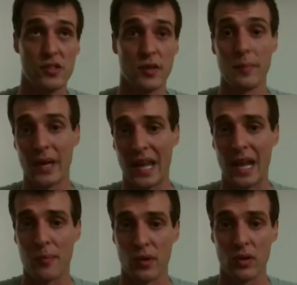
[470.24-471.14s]
especially
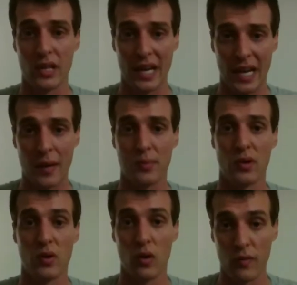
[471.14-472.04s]
mid-April,
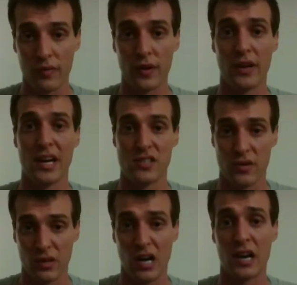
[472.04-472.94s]
late April. Hopefully
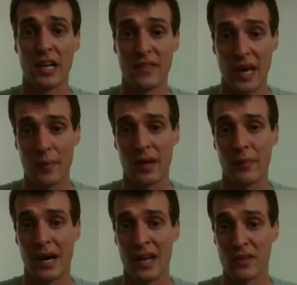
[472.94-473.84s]
you guys are logging
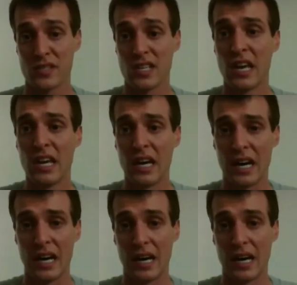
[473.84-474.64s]
that many miles.